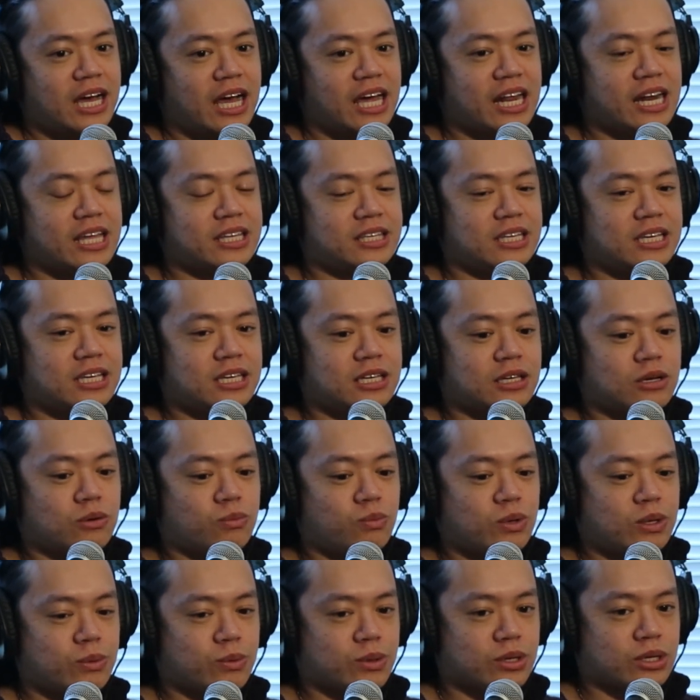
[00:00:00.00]
And I think
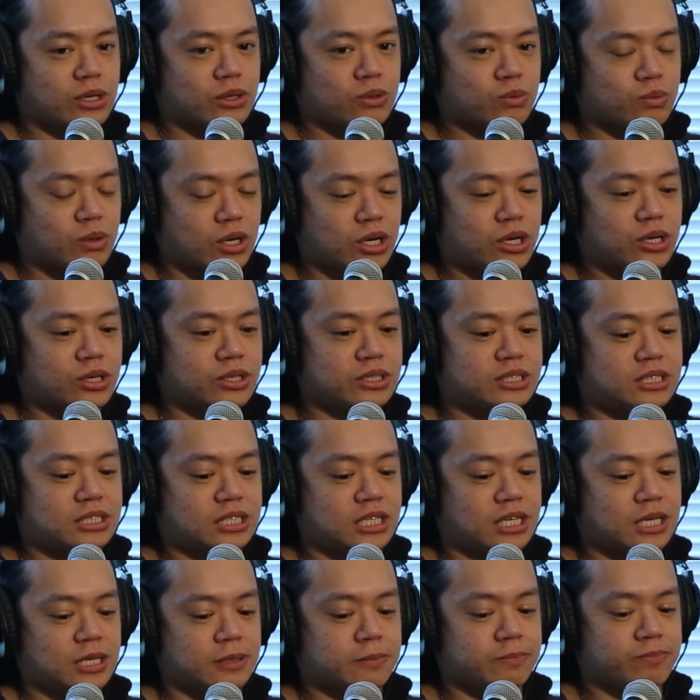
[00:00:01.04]
we were
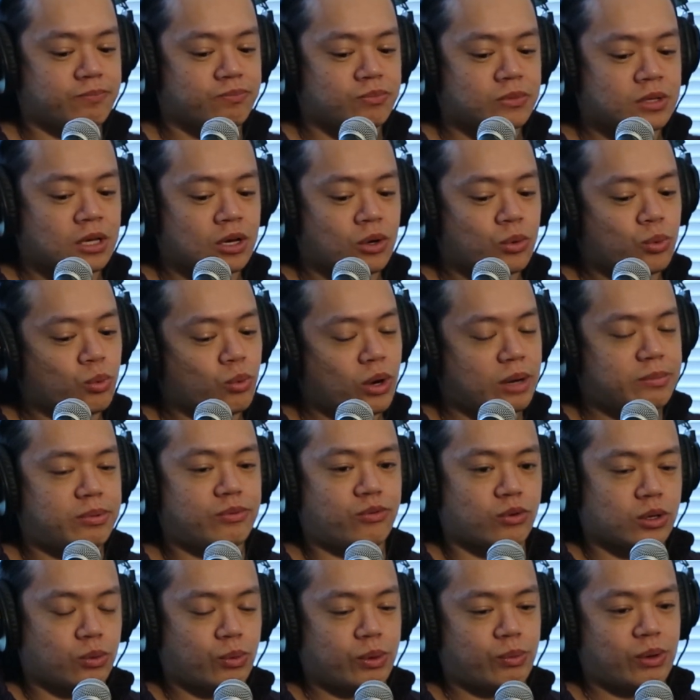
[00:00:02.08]
rehearsing right
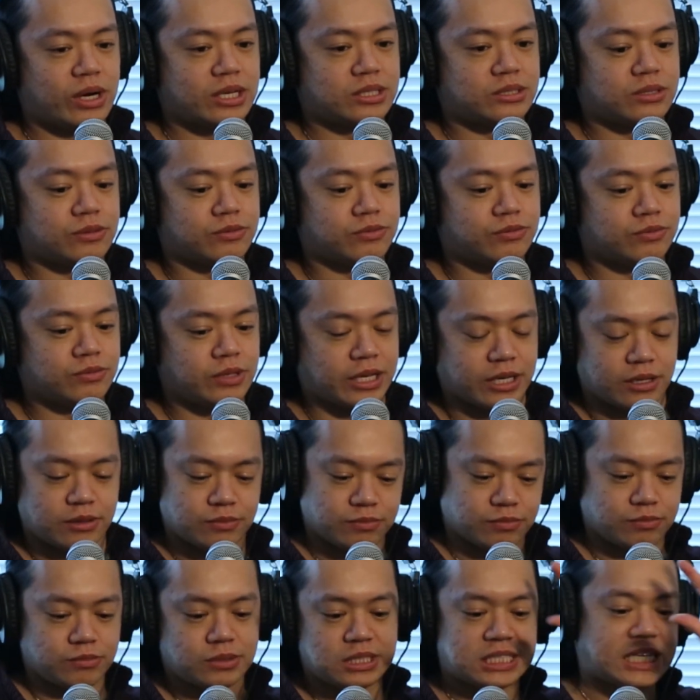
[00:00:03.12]
before we went into like
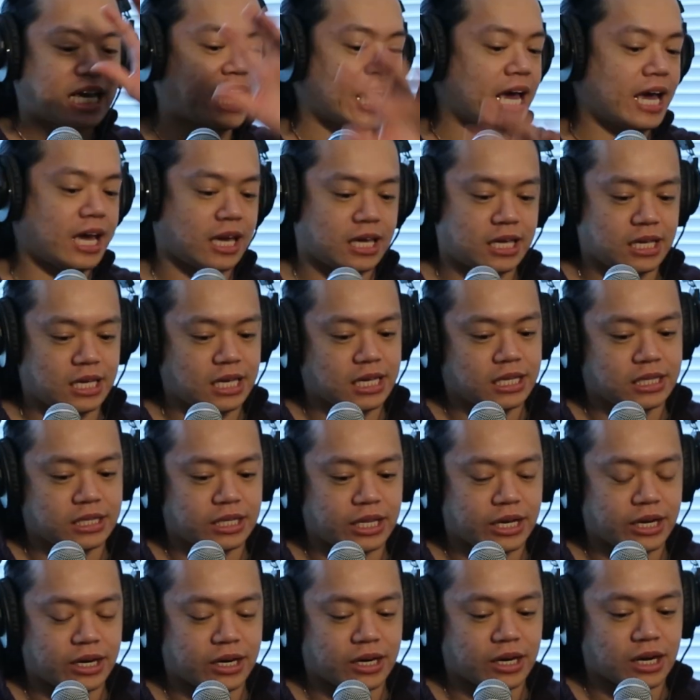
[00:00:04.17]
tech in
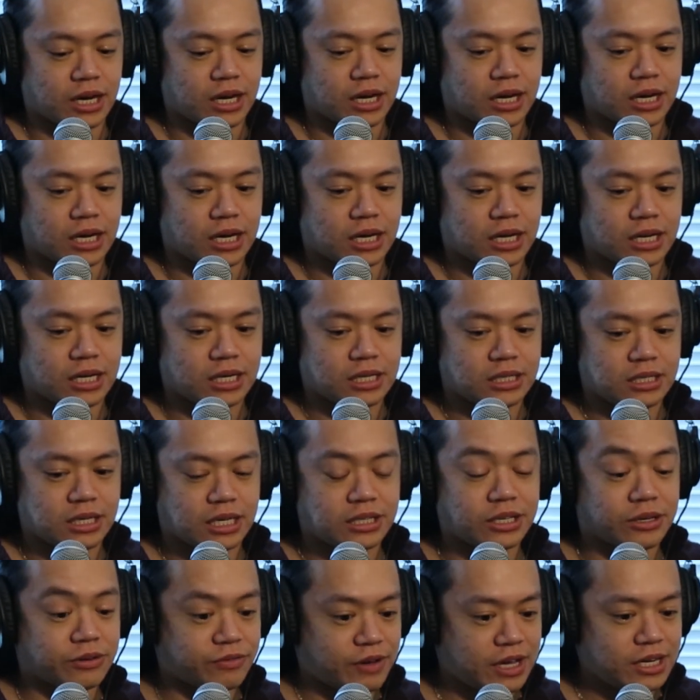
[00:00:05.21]
their
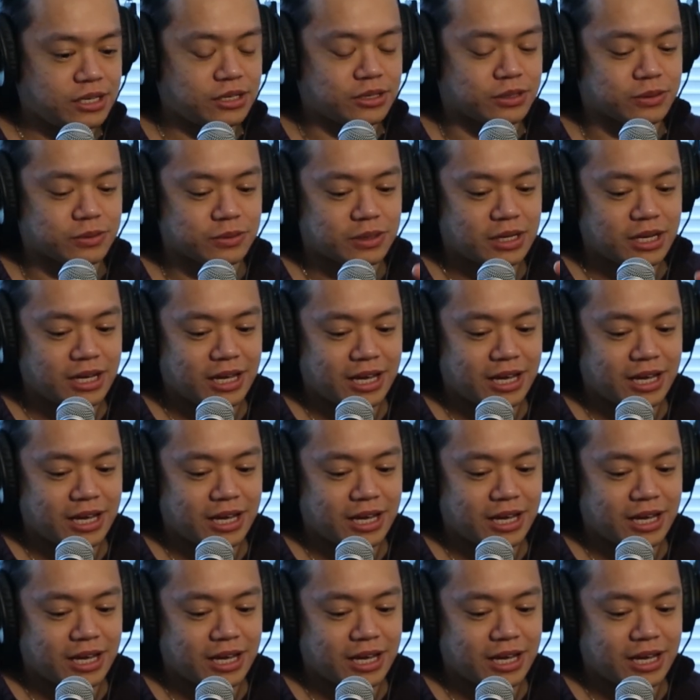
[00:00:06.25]
venue.